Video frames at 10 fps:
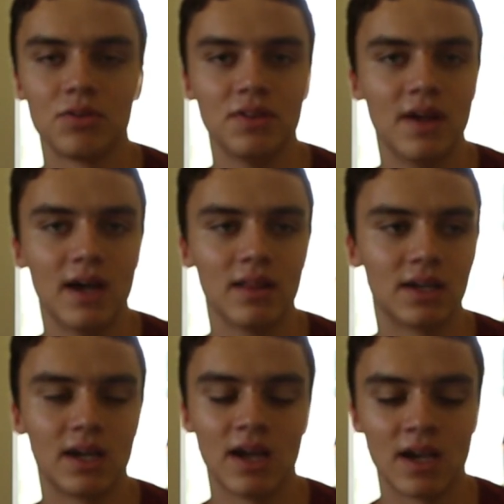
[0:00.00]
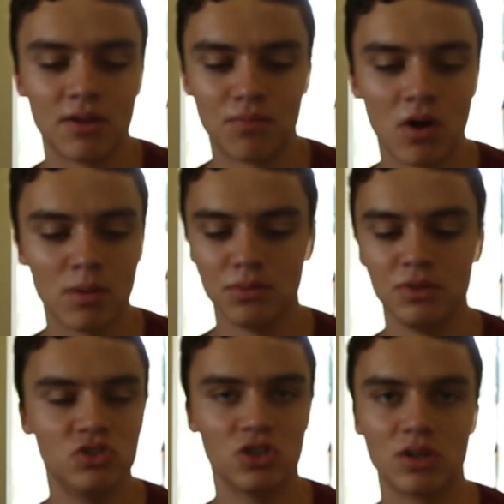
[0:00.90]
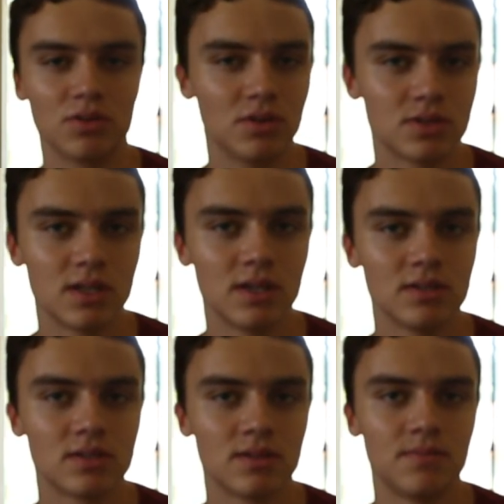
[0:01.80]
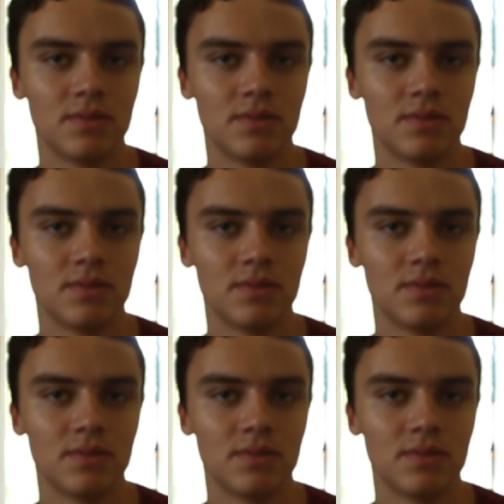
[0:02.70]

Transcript: only that, like I could probably juggle those things,